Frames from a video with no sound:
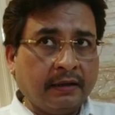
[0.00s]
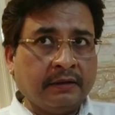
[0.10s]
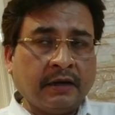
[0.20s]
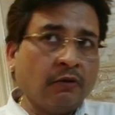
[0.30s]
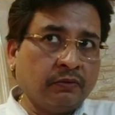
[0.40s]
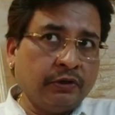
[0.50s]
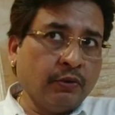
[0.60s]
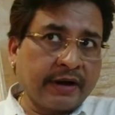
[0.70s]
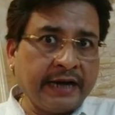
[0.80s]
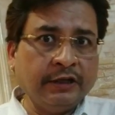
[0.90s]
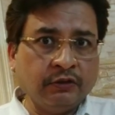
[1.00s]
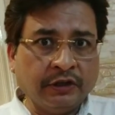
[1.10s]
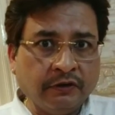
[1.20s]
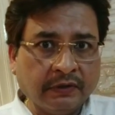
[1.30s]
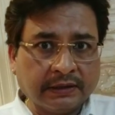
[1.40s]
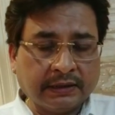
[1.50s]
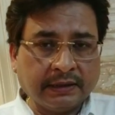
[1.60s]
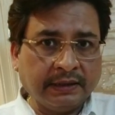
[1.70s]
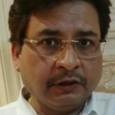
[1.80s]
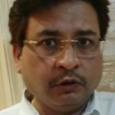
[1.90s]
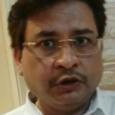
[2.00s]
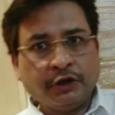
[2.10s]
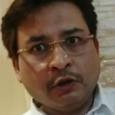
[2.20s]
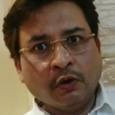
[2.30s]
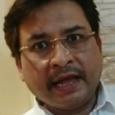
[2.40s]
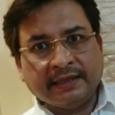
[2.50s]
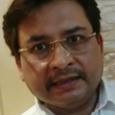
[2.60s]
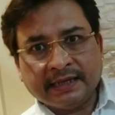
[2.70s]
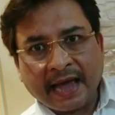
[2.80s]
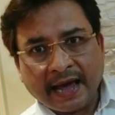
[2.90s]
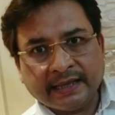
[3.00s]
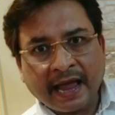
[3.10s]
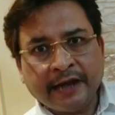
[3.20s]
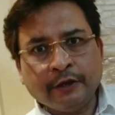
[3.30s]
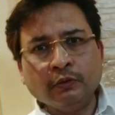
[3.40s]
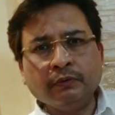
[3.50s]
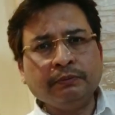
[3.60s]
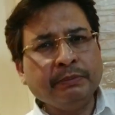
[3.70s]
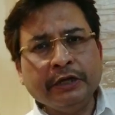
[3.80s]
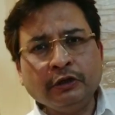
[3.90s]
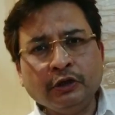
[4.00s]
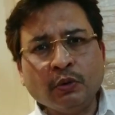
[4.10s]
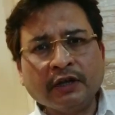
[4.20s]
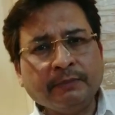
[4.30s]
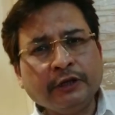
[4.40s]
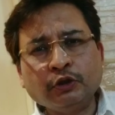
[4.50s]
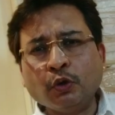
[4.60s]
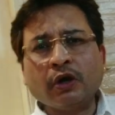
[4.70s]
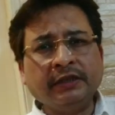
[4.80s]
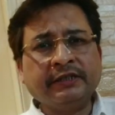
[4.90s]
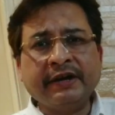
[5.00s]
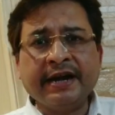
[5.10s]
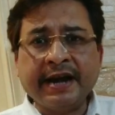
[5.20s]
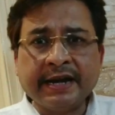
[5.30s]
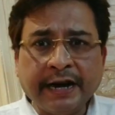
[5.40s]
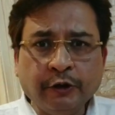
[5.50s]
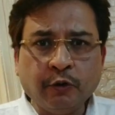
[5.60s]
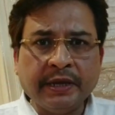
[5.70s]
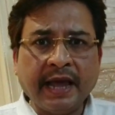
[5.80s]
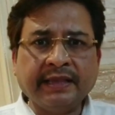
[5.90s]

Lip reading: Now, you are writing to the universe. It should go like this: I thank you, you are being so considerate and kind to me.